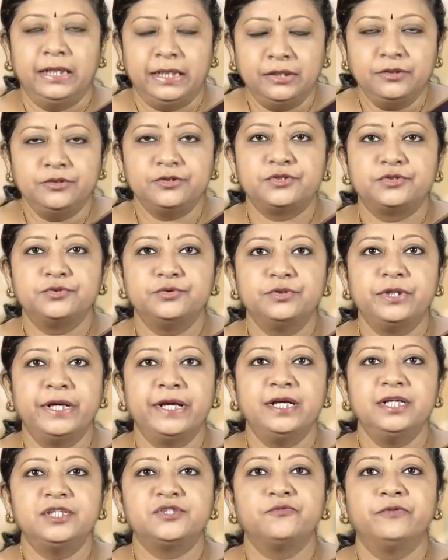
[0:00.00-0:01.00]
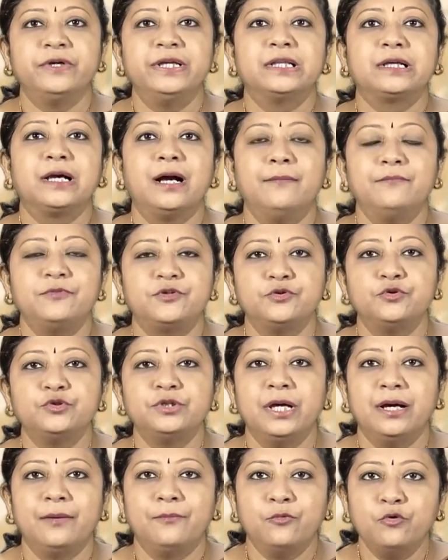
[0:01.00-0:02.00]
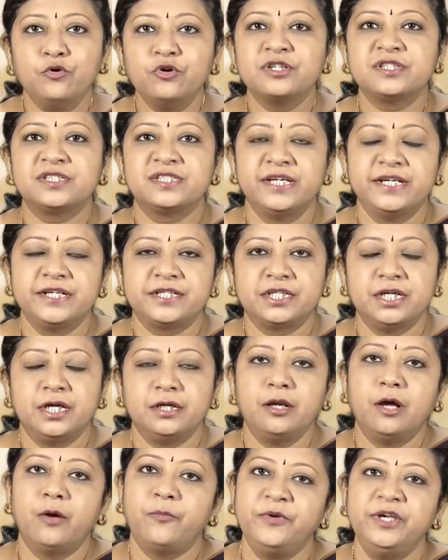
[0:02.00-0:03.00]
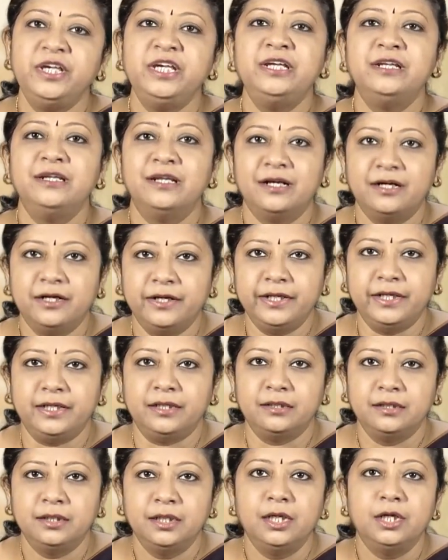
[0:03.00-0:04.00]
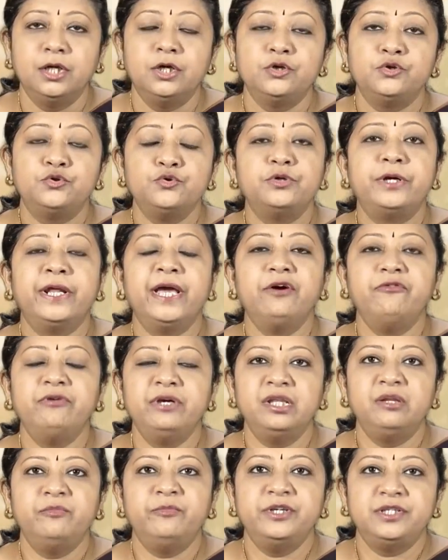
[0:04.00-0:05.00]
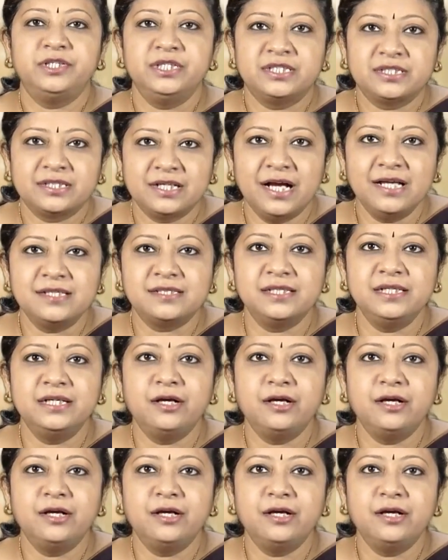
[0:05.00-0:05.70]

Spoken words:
Hello students, welcome to the MOOC session of e-learning. Today we will be discussing